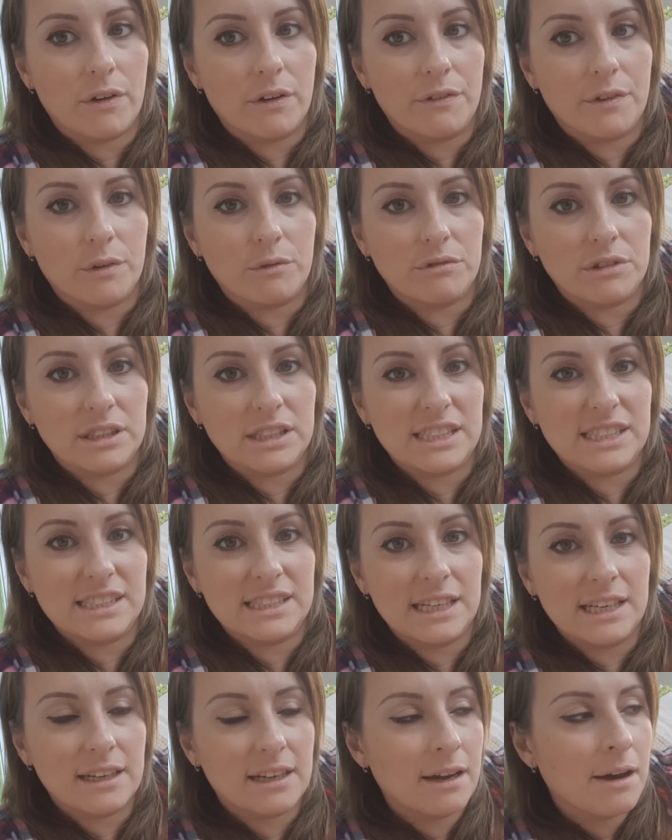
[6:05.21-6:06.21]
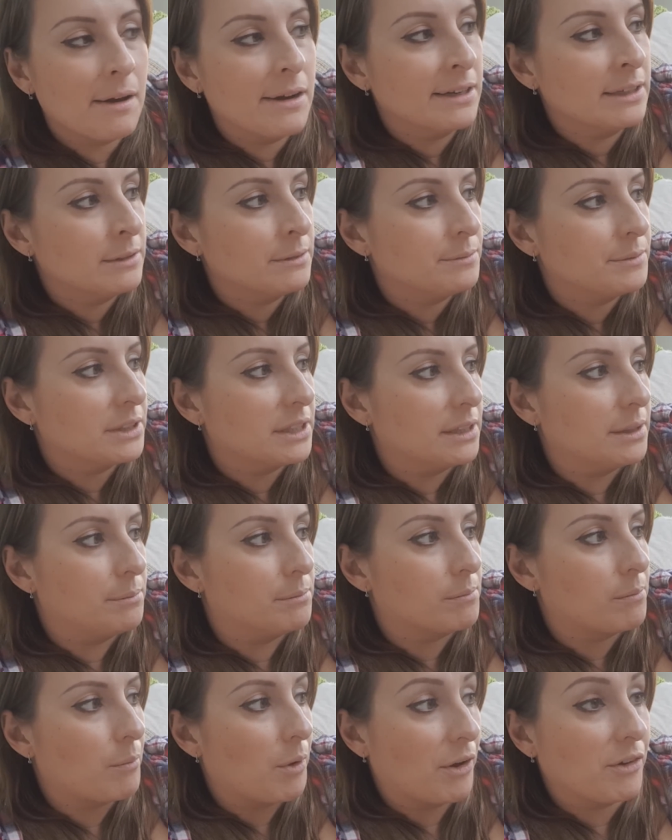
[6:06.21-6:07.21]
I felt really sick
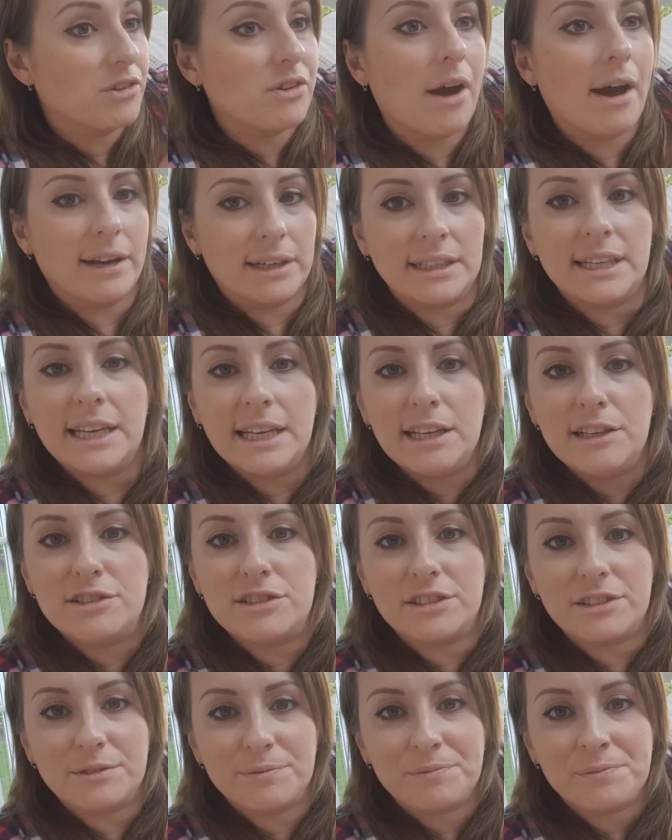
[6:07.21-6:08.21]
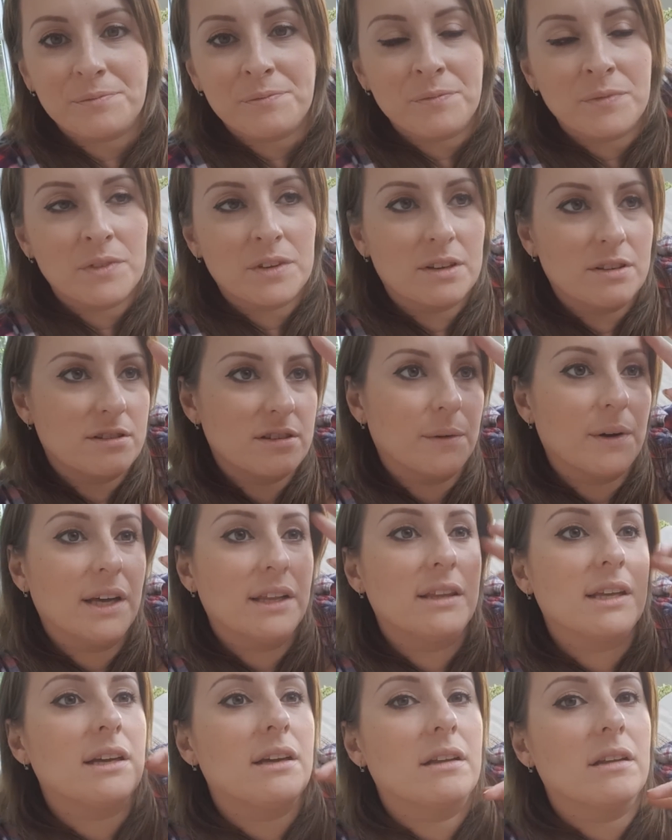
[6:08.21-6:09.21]
because I hadn't eaten. So I
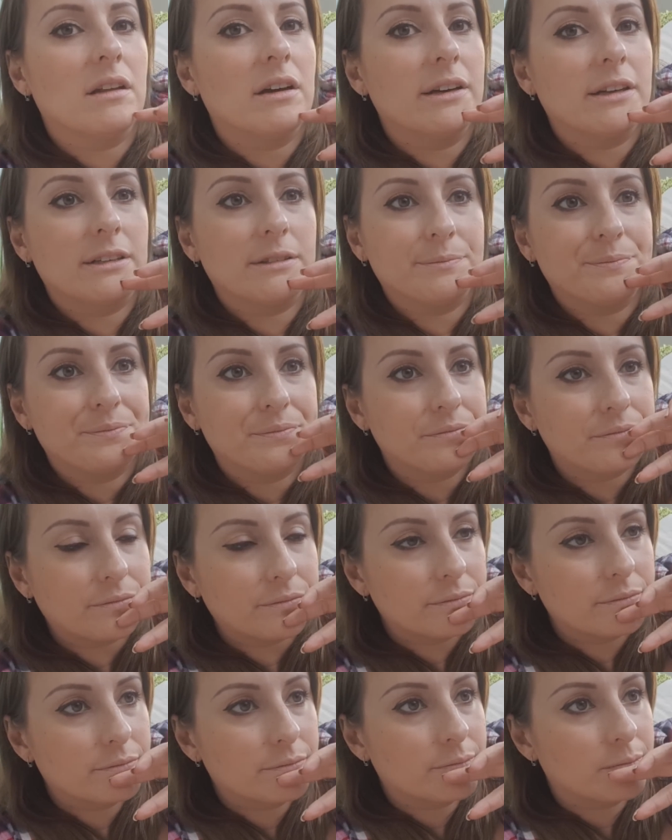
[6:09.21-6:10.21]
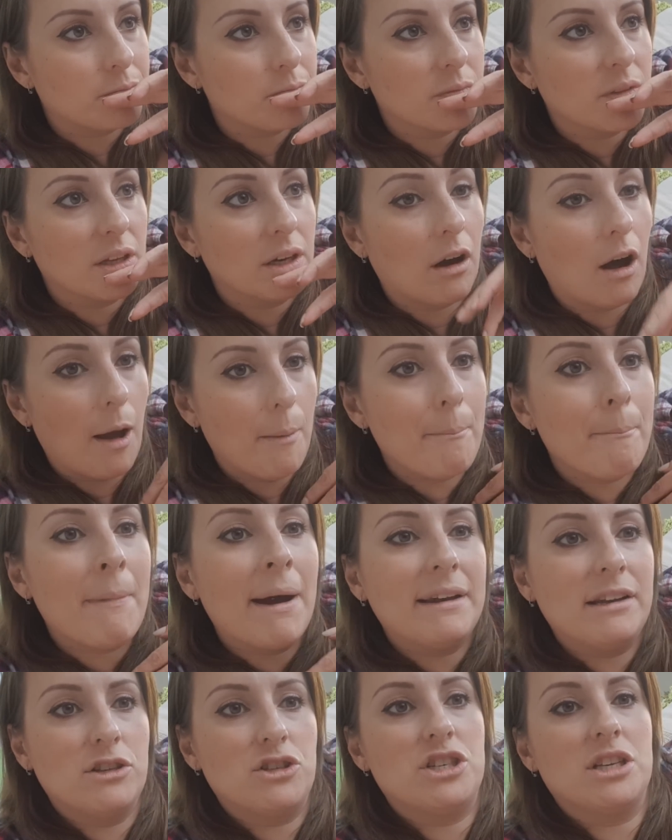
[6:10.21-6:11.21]
think like I'm
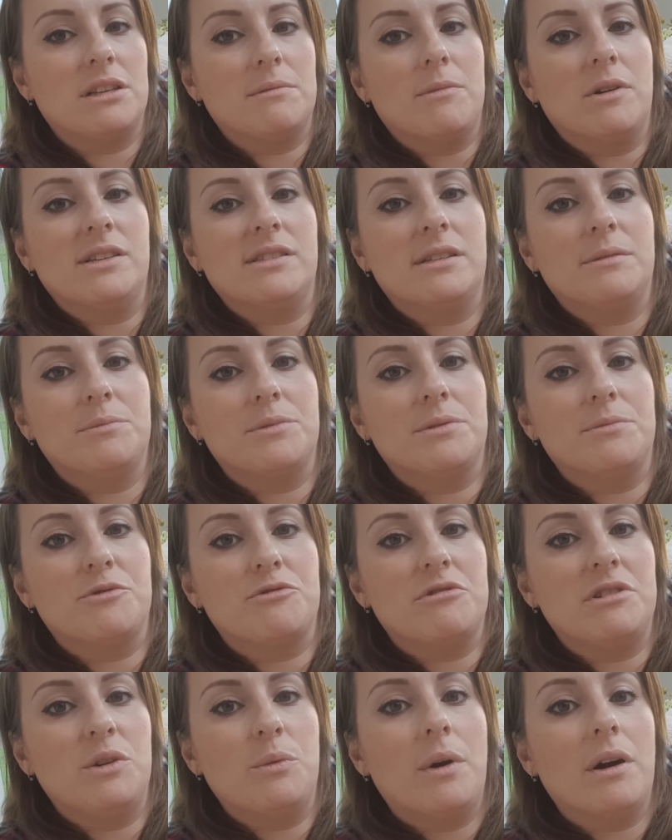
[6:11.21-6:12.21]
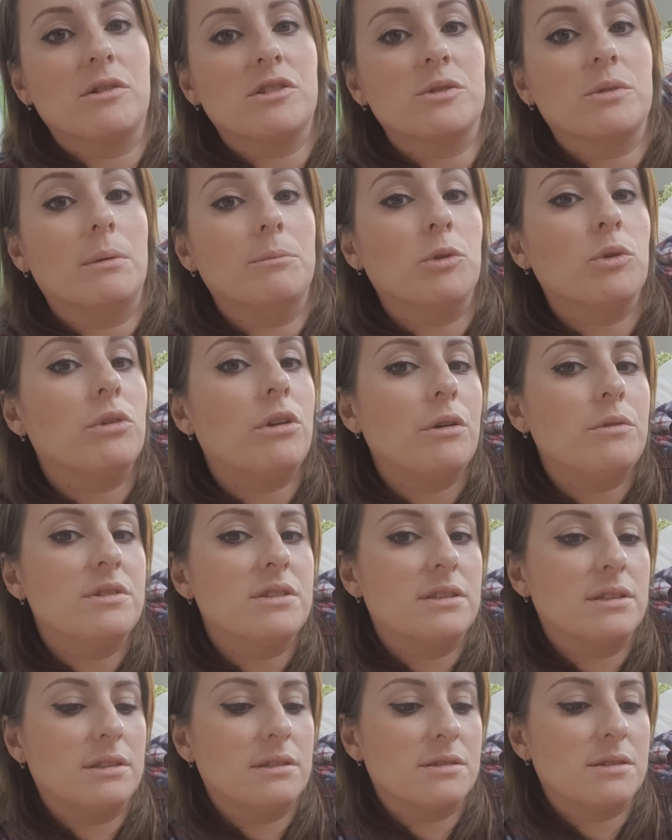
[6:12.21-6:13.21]
managing my symptoms really well. So I'm not
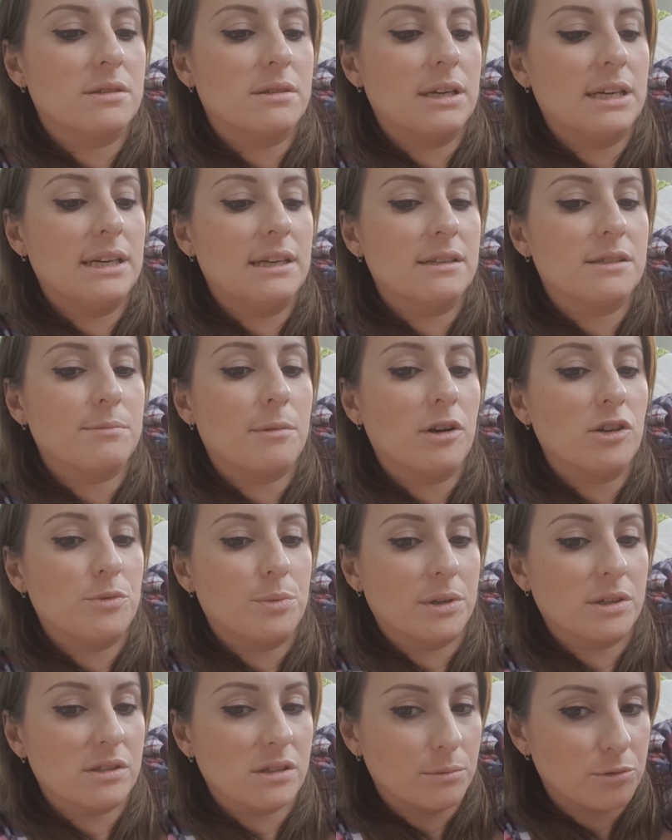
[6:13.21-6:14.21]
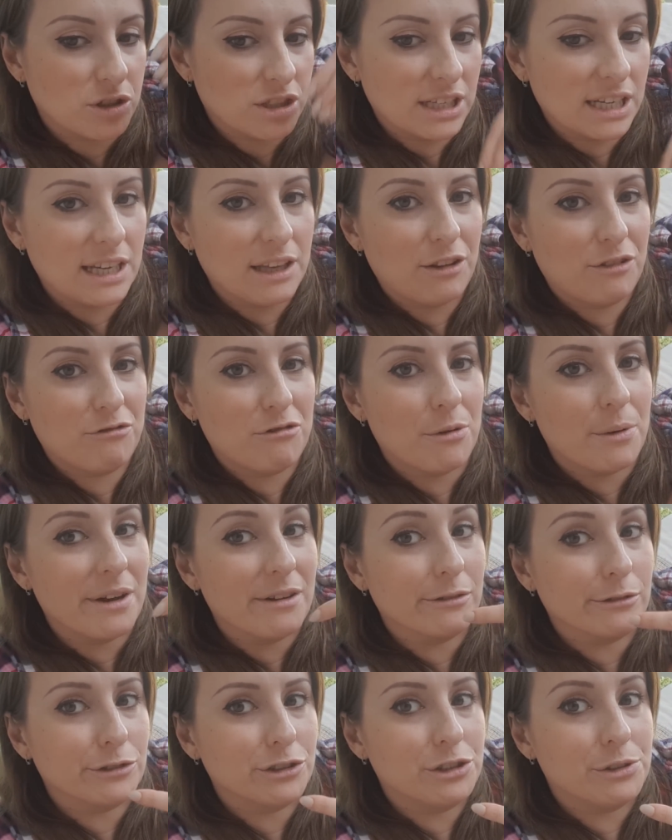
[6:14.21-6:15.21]
noticing it as much because I'm just eating through
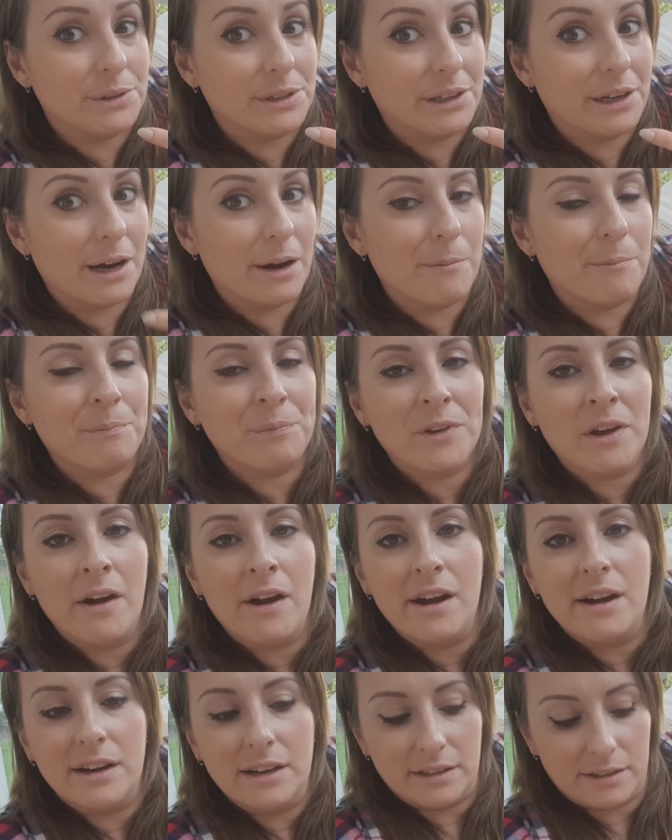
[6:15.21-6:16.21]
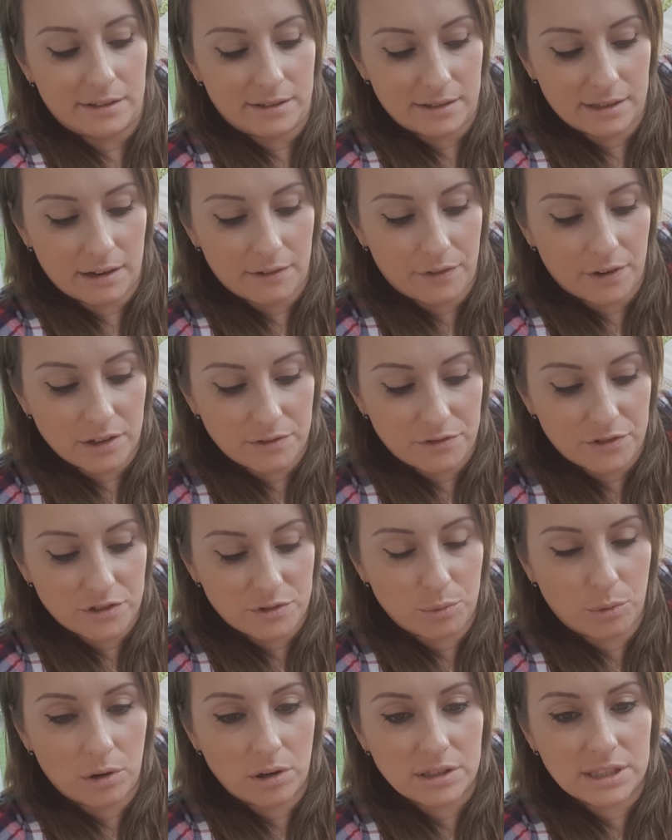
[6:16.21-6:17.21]
it or chewing gum and stuff. I've
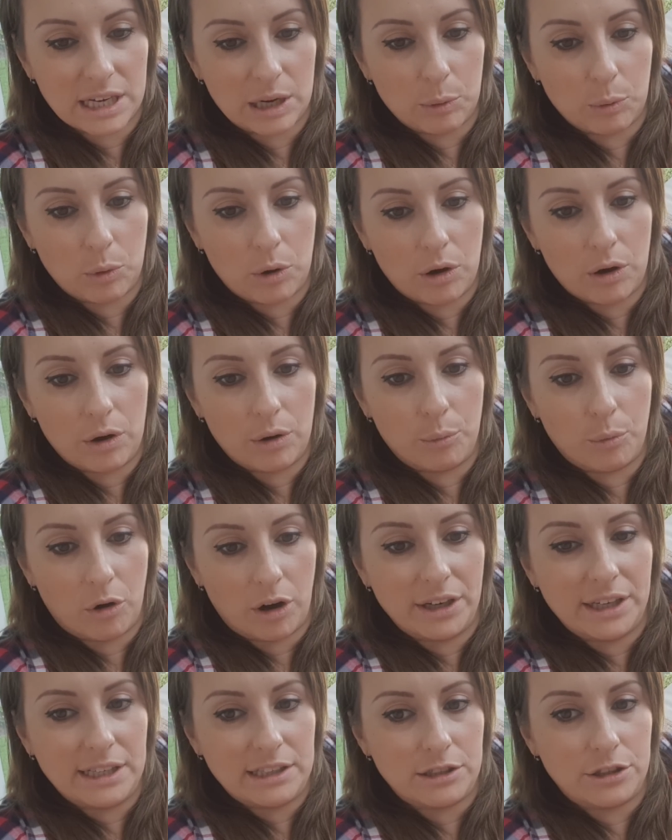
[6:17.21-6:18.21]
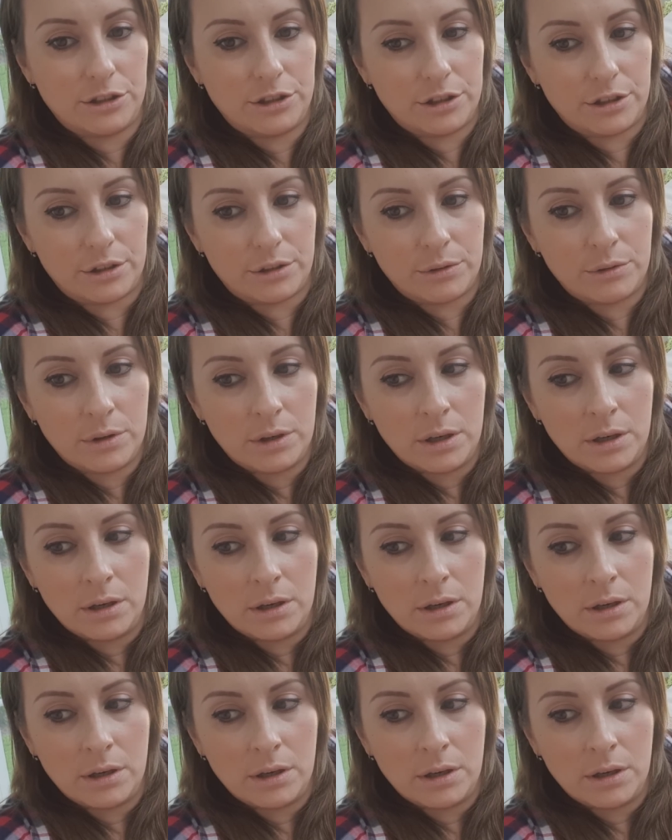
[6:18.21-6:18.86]
just worked out what I need to do.